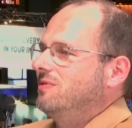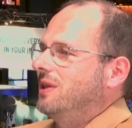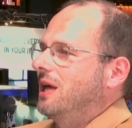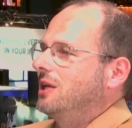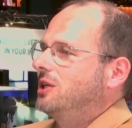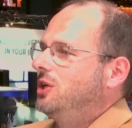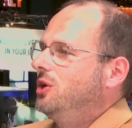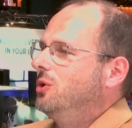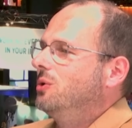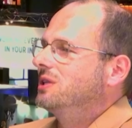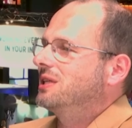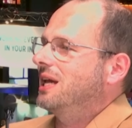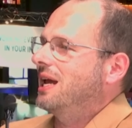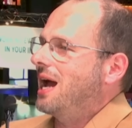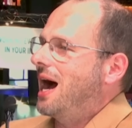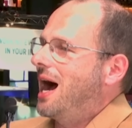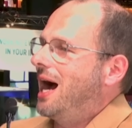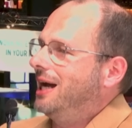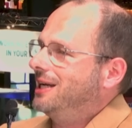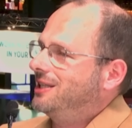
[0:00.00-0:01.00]
that use
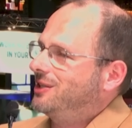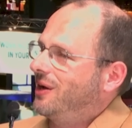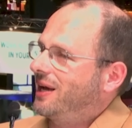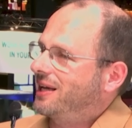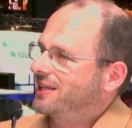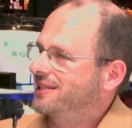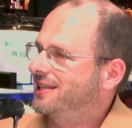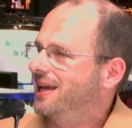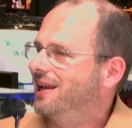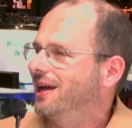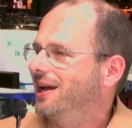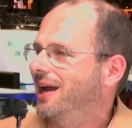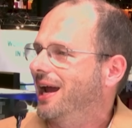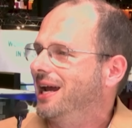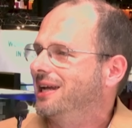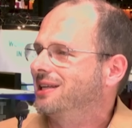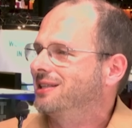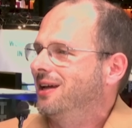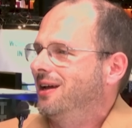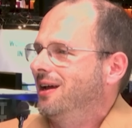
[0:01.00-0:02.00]
AI to
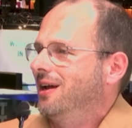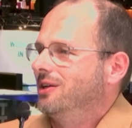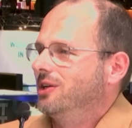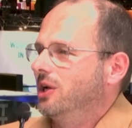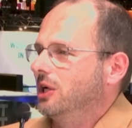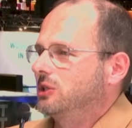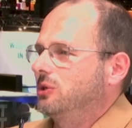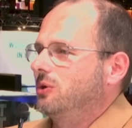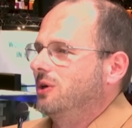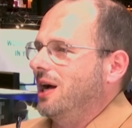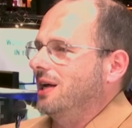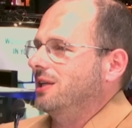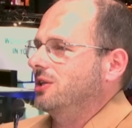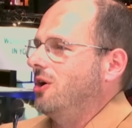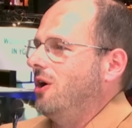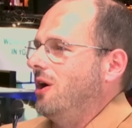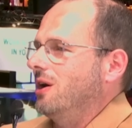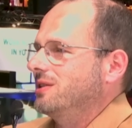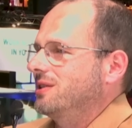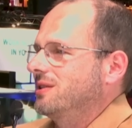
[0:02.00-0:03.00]
accelerate, not to cut
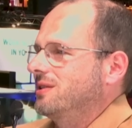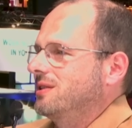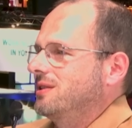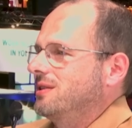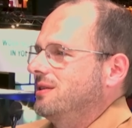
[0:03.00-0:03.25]
costs.